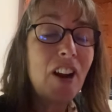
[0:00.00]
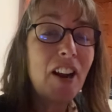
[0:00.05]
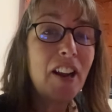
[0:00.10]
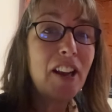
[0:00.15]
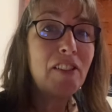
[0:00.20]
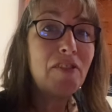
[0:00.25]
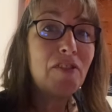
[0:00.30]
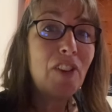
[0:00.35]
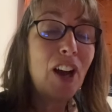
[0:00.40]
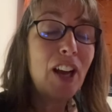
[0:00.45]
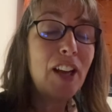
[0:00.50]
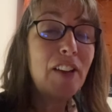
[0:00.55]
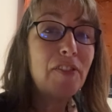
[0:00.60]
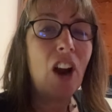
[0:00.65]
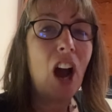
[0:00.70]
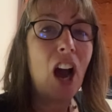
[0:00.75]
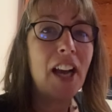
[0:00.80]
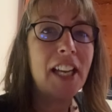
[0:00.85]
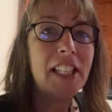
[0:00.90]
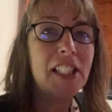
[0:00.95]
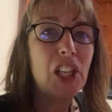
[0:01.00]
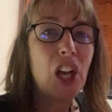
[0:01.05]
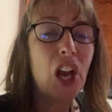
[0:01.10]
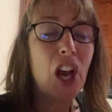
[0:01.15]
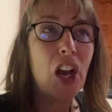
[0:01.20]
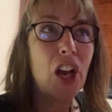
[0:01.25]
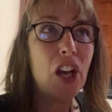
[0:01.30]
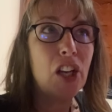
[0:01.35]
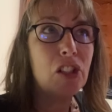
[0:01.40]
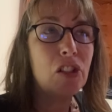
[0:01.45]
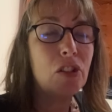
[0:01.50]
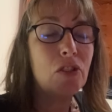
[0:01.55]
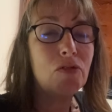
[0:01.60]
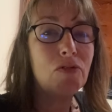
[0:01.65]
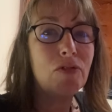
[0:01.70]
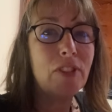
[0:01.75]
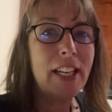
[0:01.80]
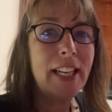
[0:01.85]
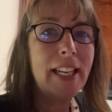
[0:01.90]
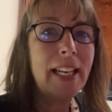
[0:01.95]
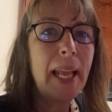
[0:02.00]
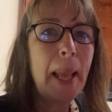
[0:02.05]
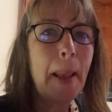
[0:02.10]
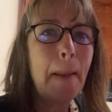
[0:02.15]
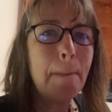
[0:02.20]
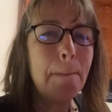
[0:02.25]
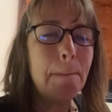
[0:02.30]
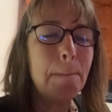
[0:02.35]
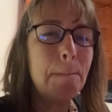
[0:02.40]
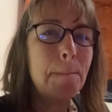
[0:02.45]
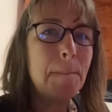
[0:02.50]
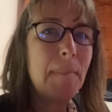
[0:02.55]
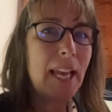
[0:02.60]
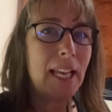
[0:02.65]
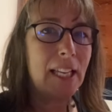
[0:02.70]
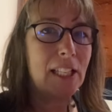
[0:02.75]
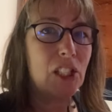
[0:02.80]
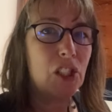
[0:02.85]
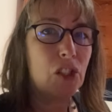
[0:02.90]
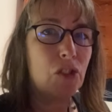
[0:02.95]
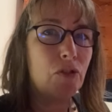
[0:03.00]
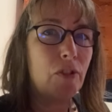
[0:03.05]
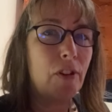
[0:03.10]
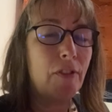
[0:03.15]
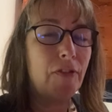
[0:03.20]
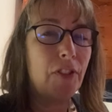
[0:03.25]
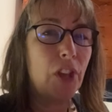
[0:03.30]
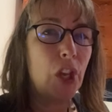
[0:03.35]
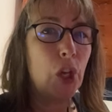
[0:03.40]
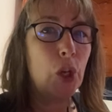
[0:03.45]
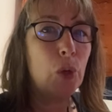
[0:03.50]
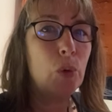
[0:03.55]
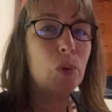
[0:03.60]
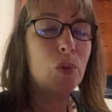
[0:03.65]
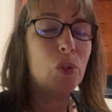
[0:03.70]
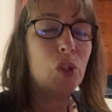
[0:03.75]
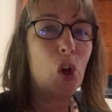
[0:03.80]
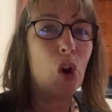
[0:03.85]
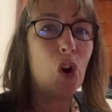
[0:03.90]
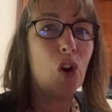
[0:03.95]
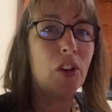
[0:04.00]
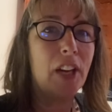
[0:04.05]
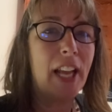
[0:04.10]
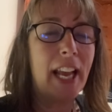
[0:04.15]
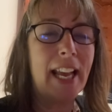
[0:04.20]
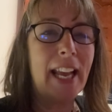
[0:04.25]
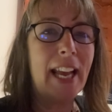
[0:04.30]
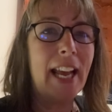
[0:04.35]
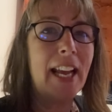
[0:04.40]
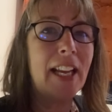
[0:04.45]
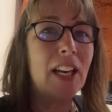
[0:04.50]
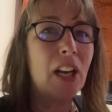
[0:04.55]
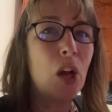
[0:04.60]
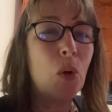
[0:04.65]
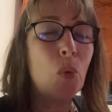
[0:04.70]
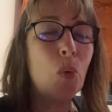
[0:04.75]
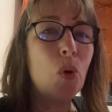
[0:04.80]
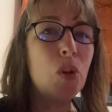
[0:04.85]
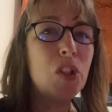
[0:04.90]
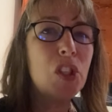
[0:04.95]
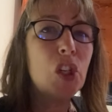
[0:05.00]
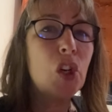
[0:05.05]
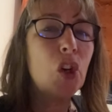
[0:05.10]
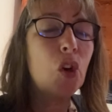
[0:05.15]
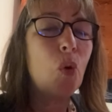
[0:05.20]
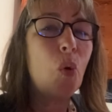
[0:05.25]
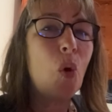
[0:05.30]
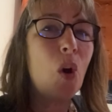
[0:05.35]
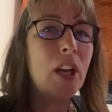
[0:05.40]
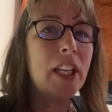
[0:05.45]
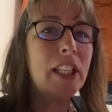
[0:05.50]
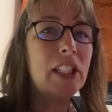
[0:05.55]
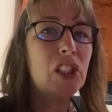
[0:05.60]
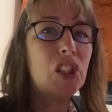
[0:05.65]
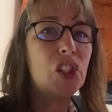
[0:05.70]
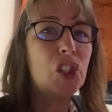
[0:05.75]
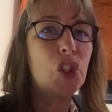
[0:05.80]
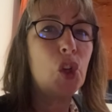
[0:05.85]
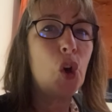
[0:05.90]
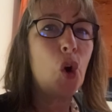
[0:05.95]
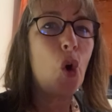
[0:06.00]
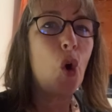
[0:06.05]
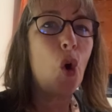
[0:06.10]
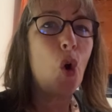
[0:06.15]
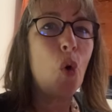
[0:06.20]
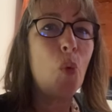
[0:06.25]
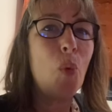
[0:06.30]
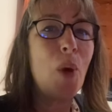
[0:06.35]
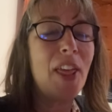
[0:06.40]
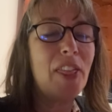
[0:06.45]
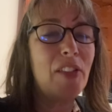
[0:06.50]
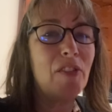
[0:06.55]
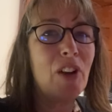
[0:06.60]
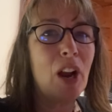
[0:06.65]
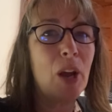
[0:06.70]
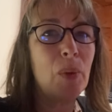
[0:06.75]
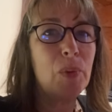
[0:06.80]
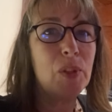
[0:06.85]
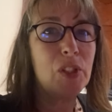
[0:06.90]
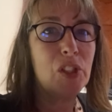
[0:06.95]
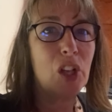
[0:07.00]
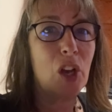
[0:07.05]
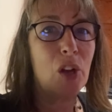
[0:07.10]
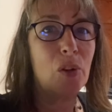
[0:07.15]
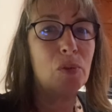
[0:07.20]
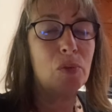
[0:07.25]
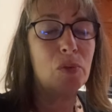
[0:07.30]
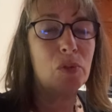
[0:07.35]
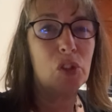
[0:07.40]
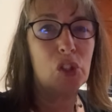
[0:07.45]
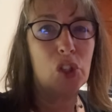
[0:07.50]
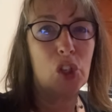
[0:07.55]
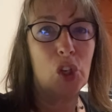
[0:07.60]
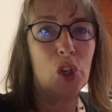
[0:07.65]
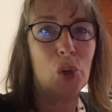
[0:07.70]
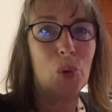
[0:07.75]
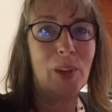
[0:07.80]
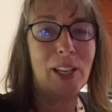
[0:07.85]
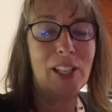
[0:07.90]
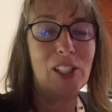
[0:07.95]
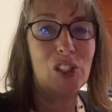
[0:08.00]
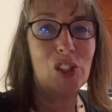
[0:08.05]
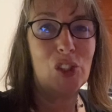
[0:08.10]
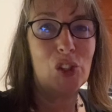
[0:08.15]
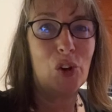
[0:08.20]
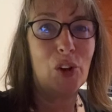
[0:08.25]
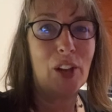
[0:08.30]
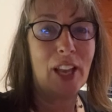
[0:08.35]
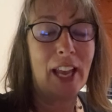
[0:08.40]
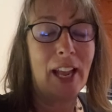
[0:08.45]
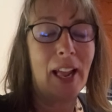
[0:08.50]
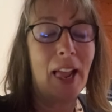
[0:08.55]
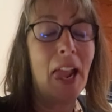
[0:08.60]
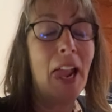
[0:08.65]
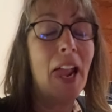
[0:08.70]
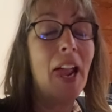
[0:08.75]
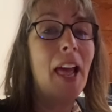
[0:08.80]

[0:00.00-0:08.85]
I arrived, I'd heard really mixed reviews on it, and I wasn't quite sure whether I was going to enjoy it.